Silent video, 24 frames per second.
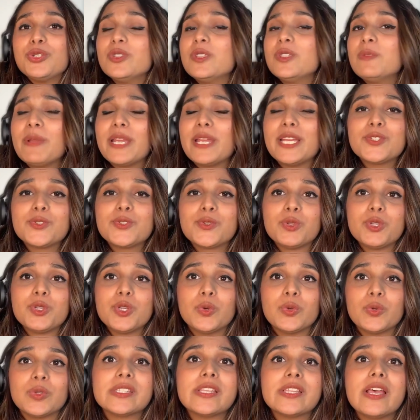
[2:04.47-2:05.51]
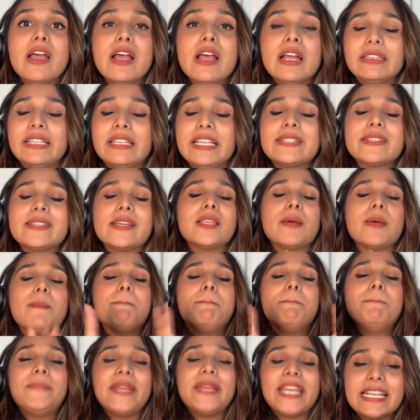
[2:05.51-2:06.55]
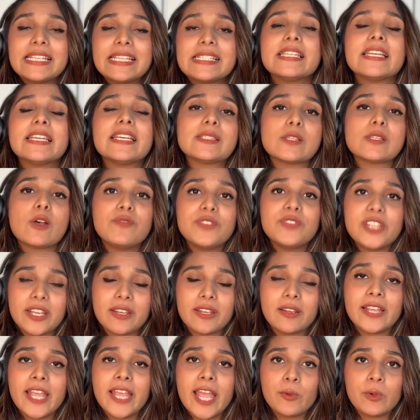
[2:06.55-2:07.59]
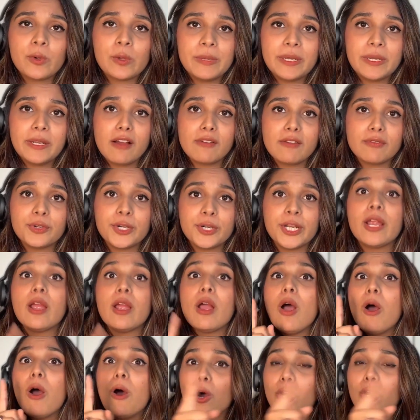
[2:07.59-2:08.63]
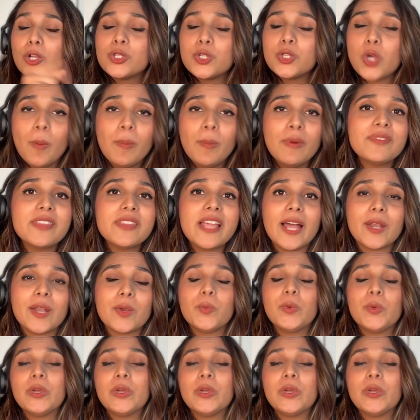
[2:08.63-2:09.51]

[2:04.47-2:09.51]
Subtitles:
toothpaste to use. These are the basics of dental care we'll be covering. On top of that,